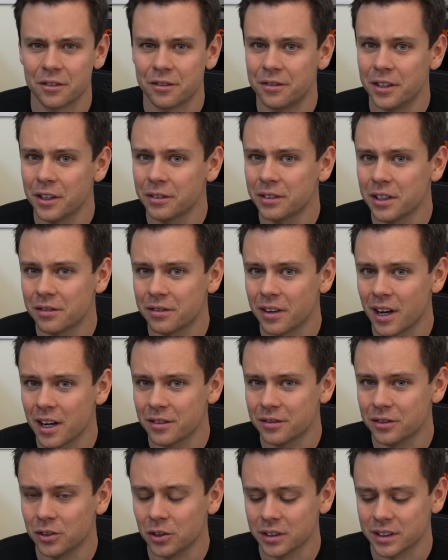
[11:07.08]

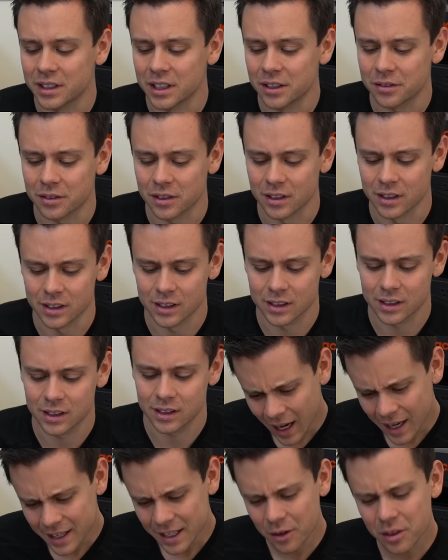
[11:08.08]
fifty-five volt difference.
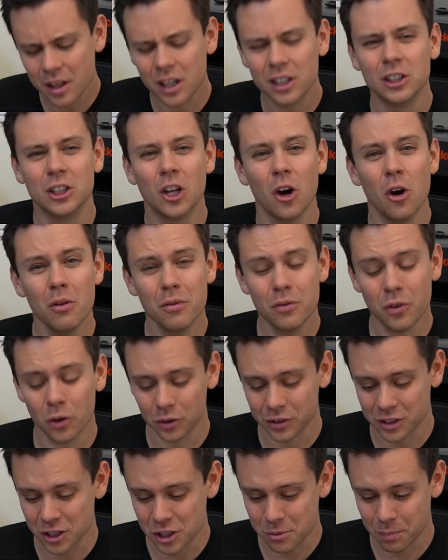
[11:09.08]
Now the low
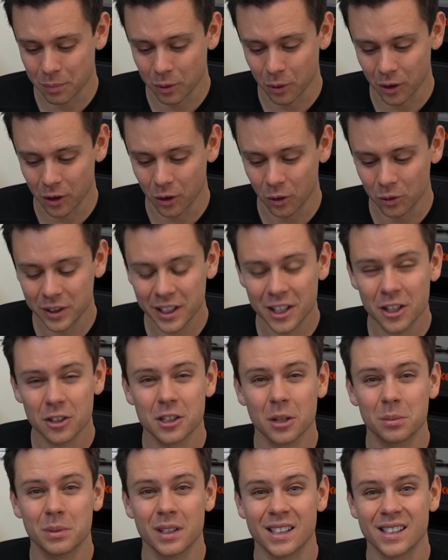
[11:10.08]
voltage port only
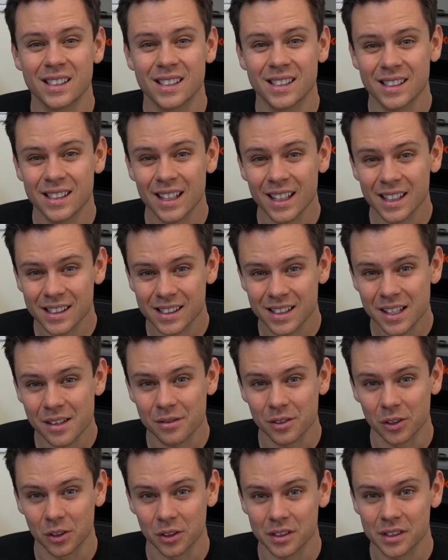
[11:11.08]
goes up to sixty
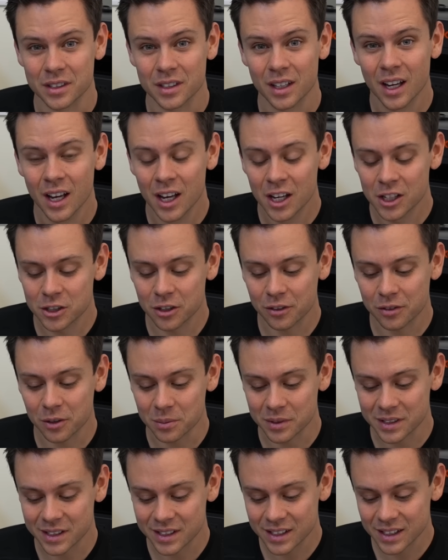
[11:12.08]
volts. So
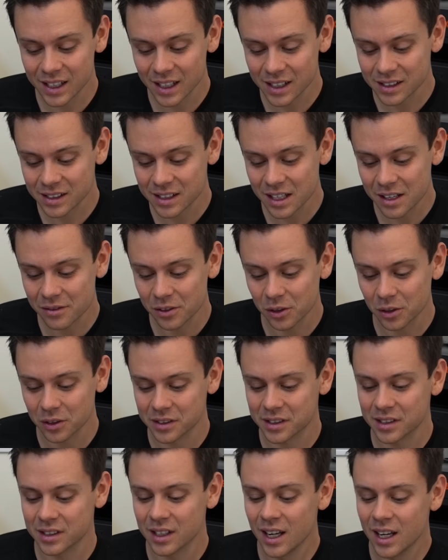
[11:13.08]
from sixty
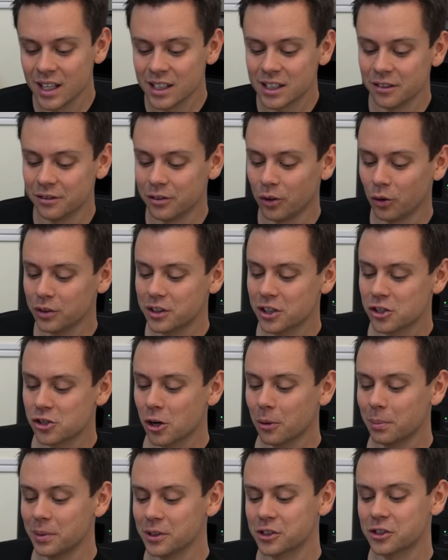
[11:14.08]
volts to voltage
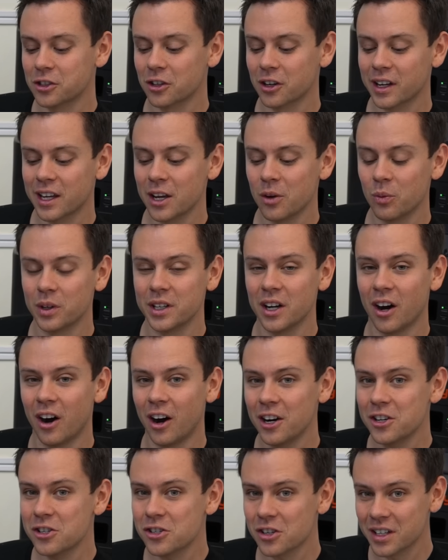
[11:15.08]
open circuit one
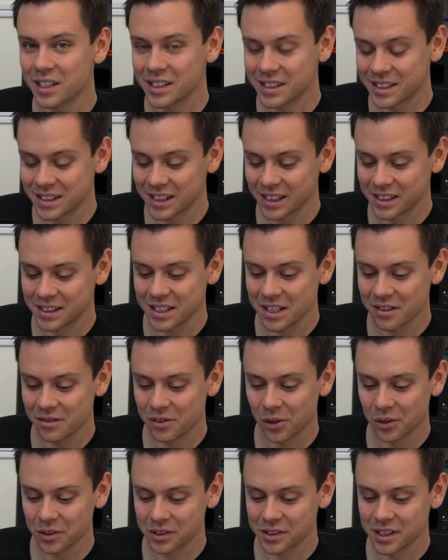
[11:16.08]
hundred sixty
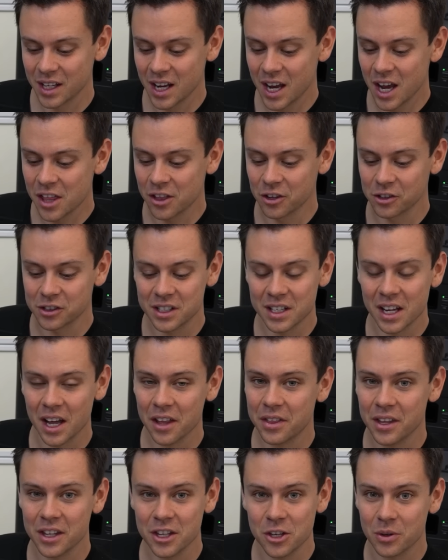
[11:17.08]
volts, there's
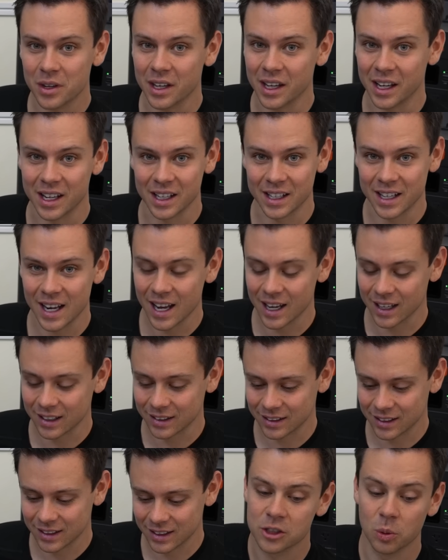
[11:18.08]
nothing you can
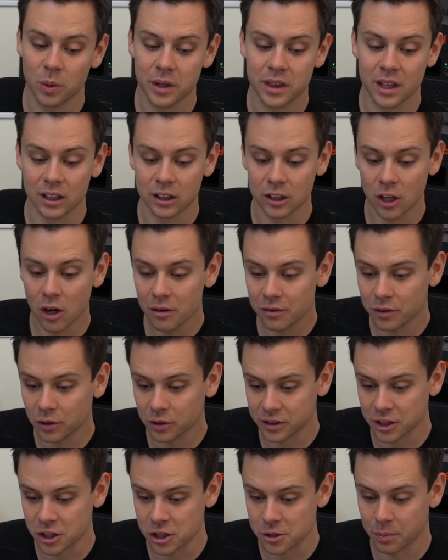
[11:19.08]
connect. So with the low
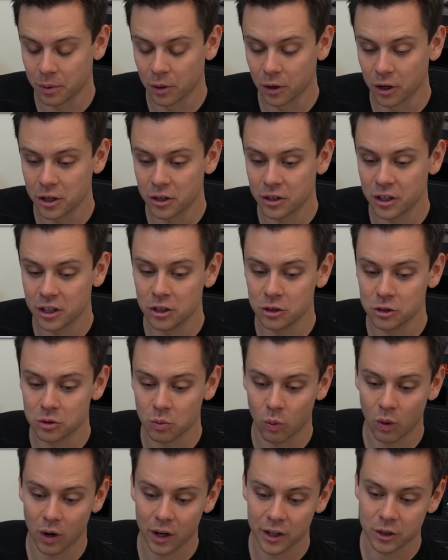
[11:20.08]
voltage port, you could use
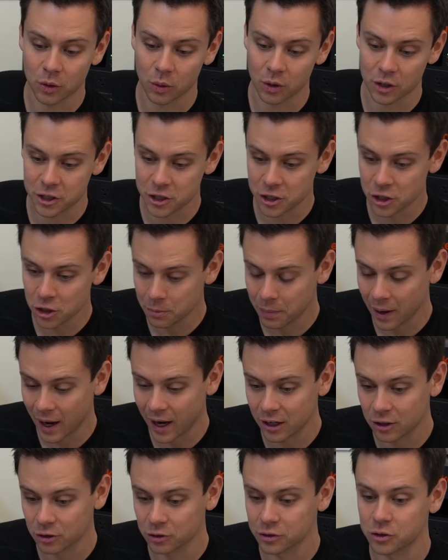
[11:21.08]
one or two
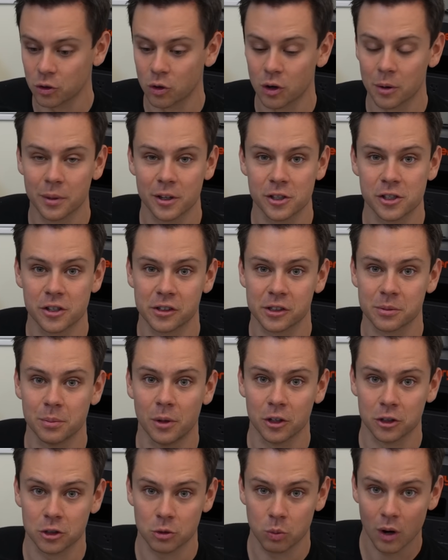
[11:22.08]
panels or a bunch of
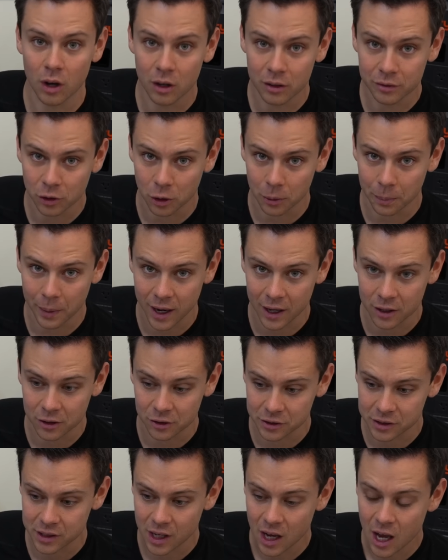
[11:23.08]
small twelve volt
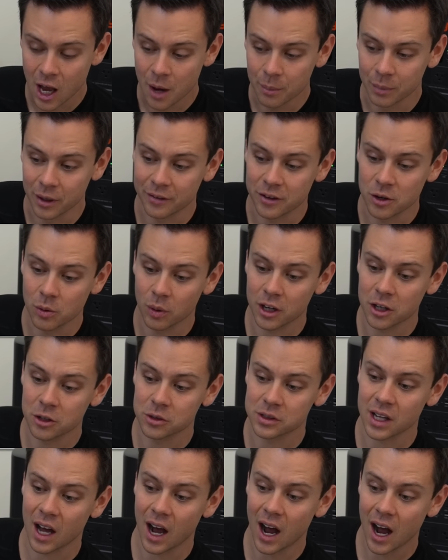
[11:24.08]
panels. But if you want to
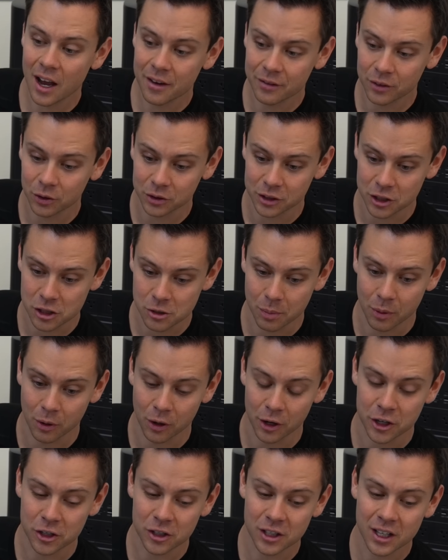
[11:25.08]
use the high voltage
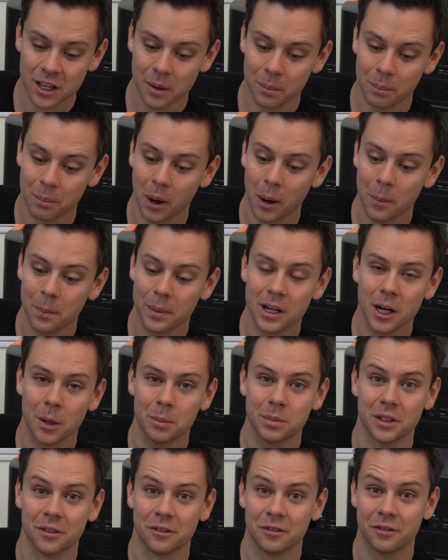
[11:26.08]
port, you need to bump it
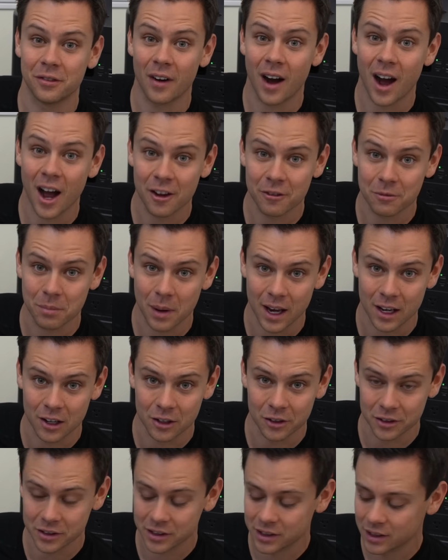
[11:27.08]
up to five
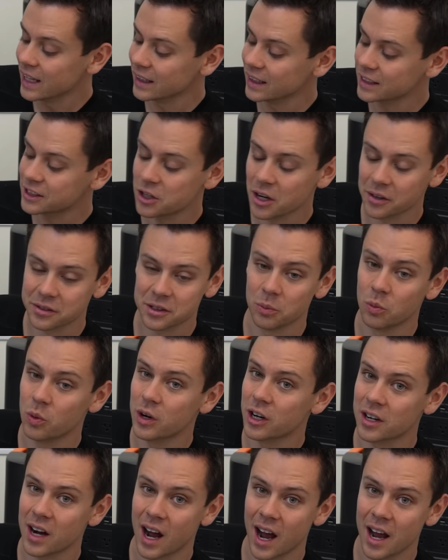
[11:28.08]
panels, unless you have some
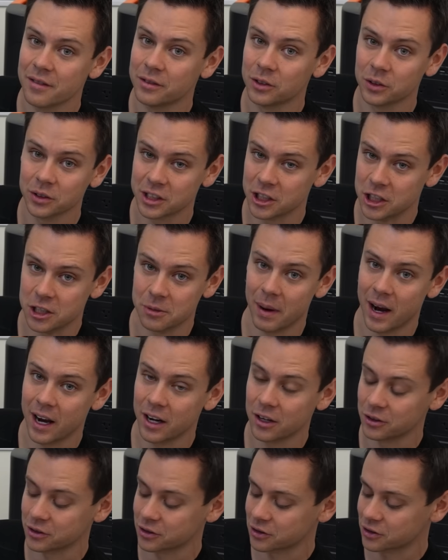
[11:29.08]
weird high voltage
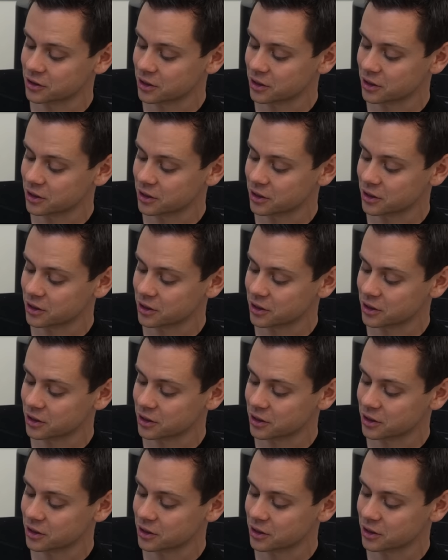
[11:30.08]
panels or